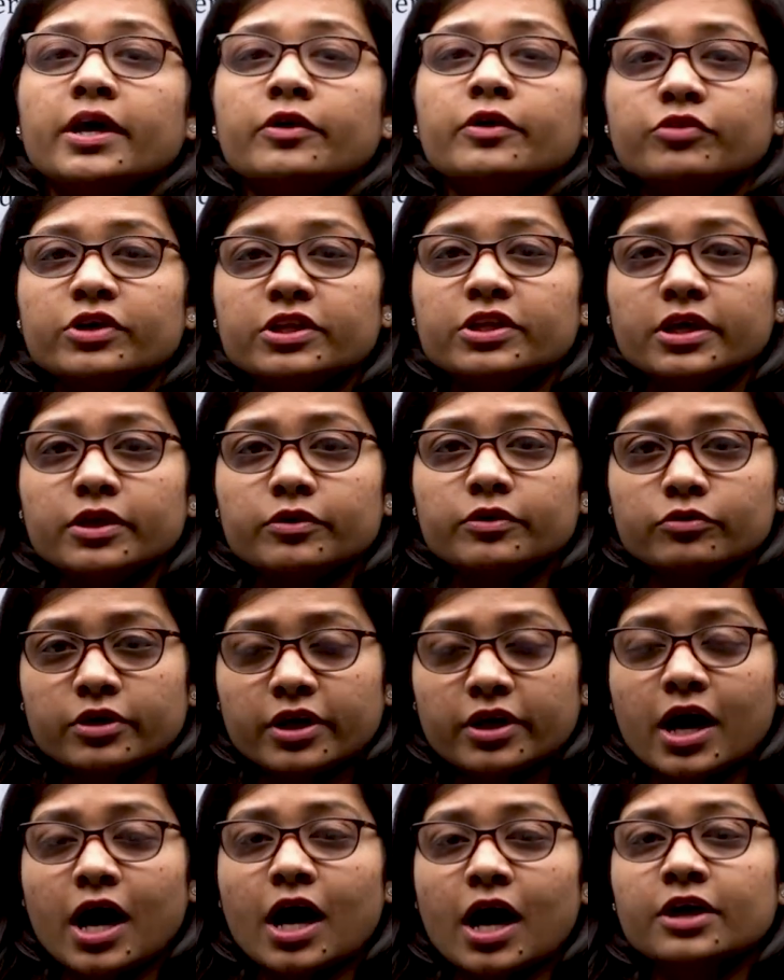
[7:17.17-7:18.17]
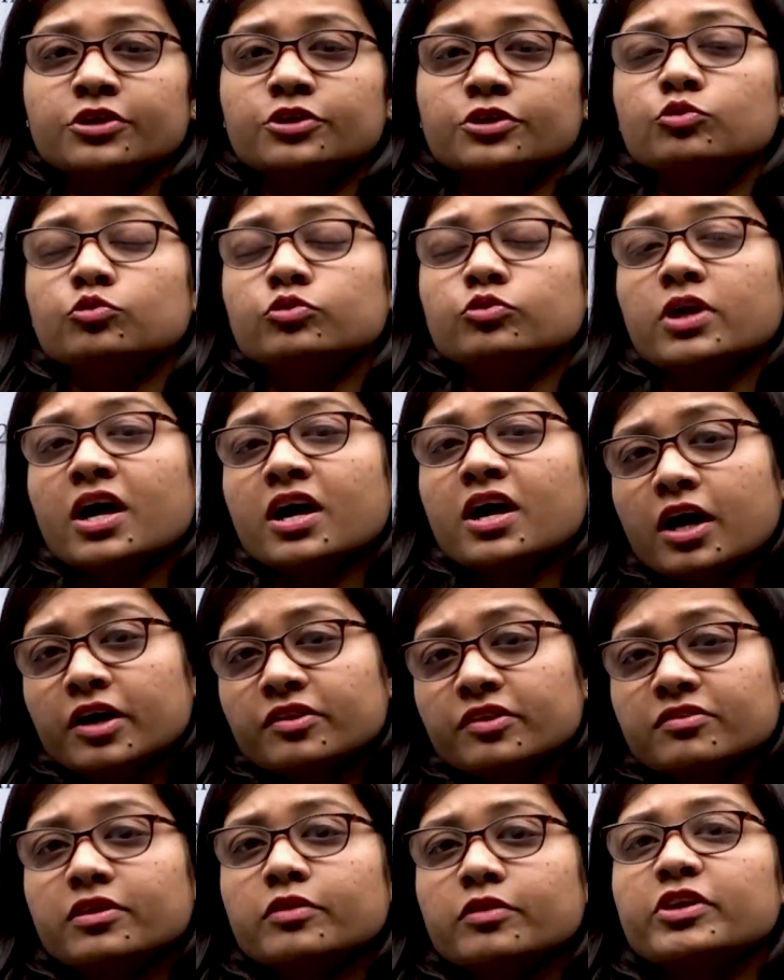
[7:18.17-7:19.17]
with regard to the
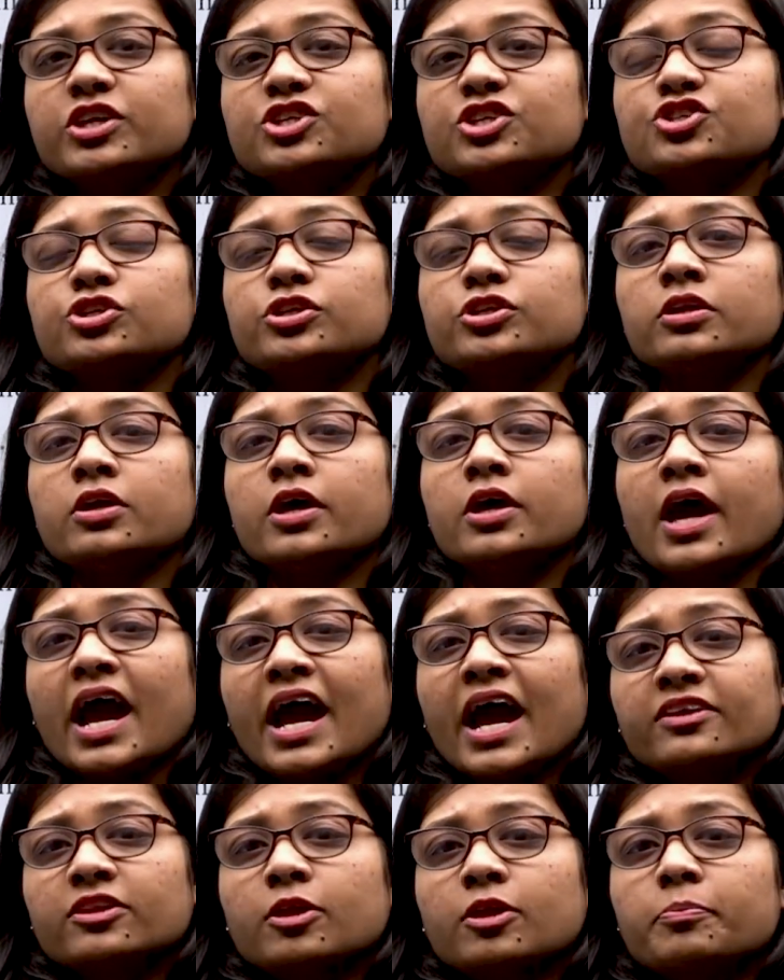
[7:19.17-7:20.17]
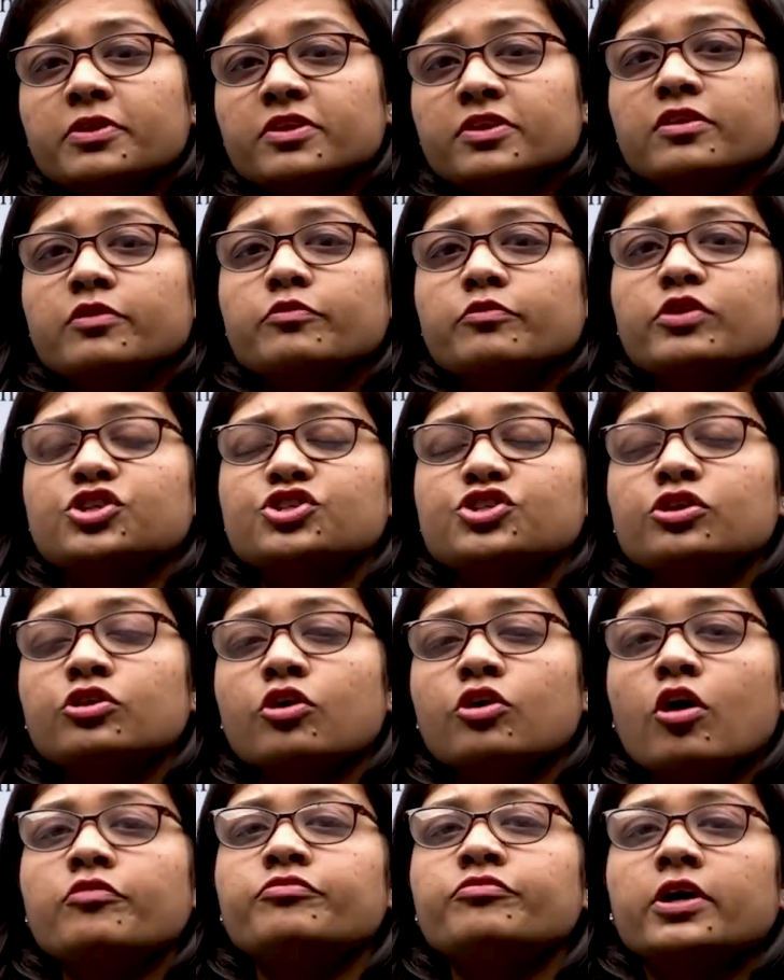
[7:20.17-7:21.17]
conservation and the
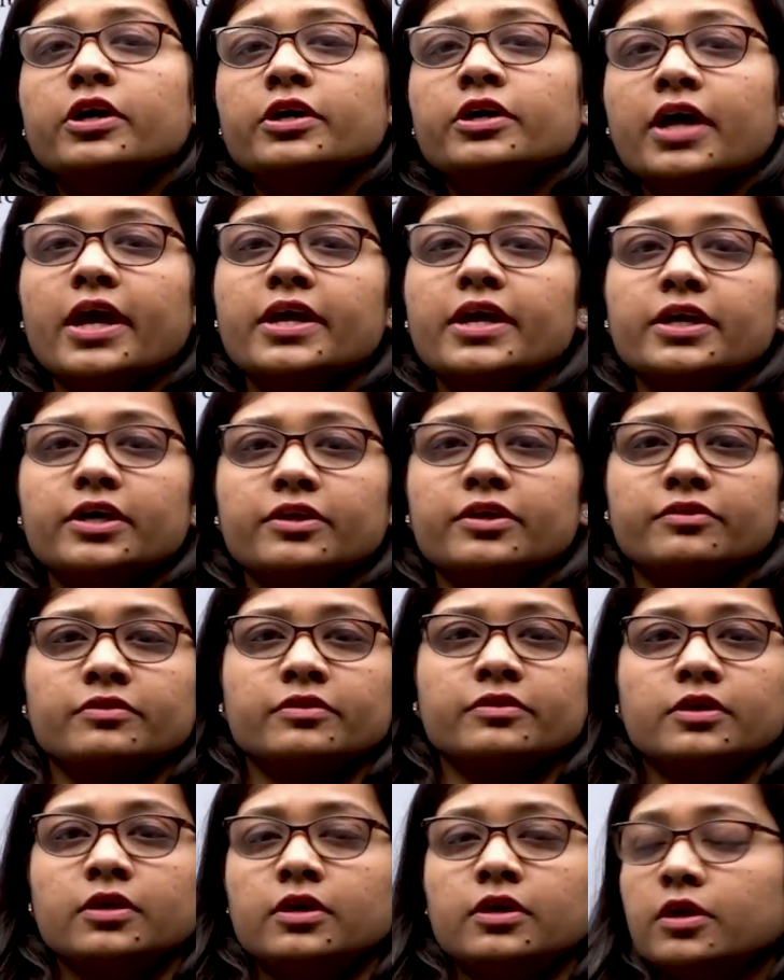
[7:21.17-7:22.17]
preservation of tigers.